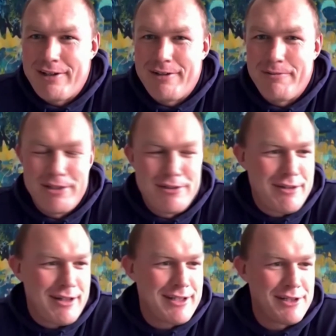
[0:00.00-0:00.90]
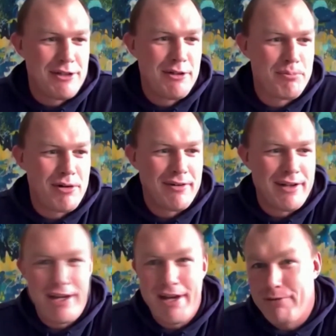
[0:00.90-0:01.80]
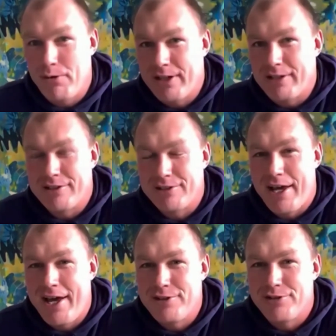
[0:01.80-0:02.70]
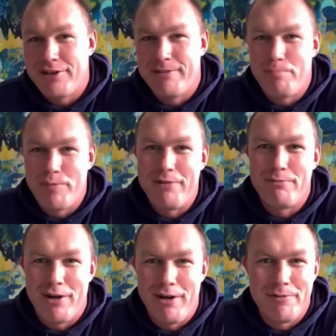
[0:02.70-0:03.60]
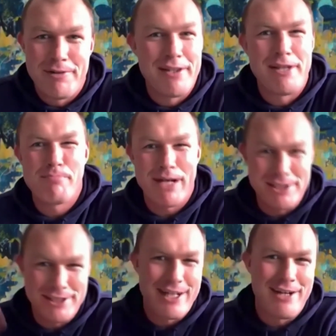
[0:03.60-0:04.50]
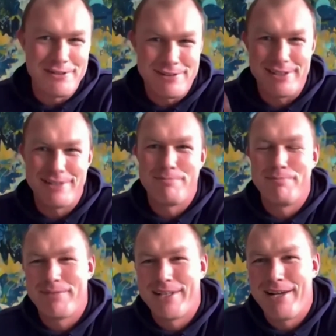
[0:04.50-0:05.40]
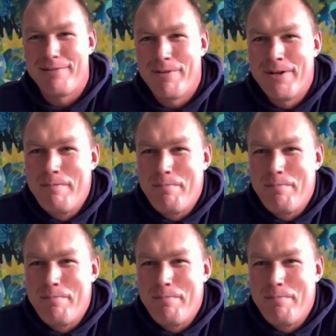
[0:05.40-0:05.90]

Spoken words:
You know, this artisanal product. Everyone is a hands-in involved. Even the punch downs is done